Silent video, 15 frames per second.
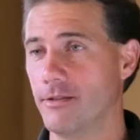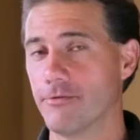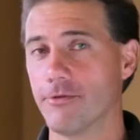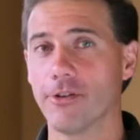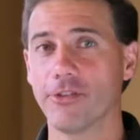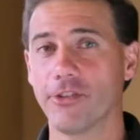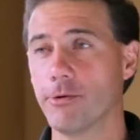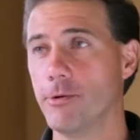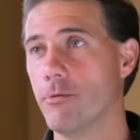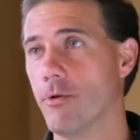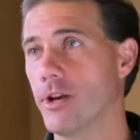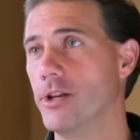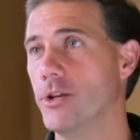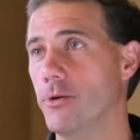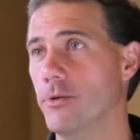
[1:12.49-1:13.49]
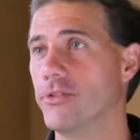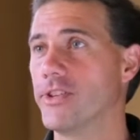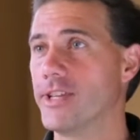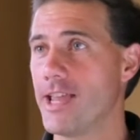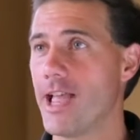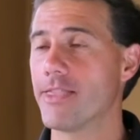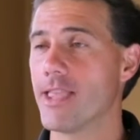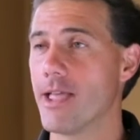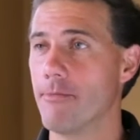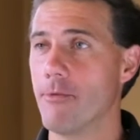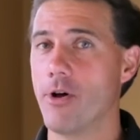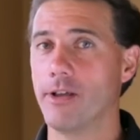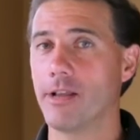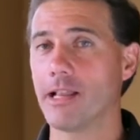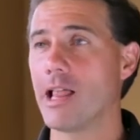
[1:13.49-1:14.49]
The first thing we want to do is to get them on